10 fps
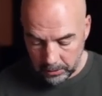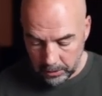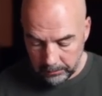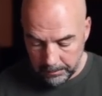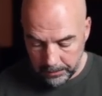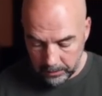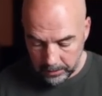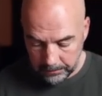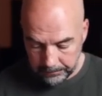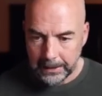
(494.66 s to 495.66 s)
coloring
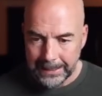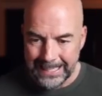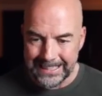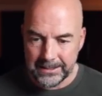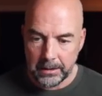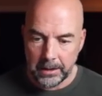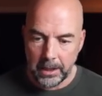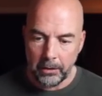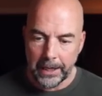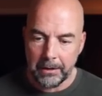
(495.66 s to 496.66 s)
book, hit
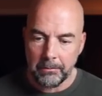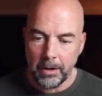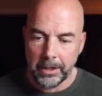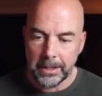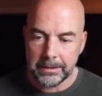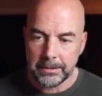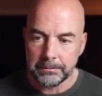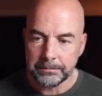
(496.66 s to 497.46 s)
go get em rocket,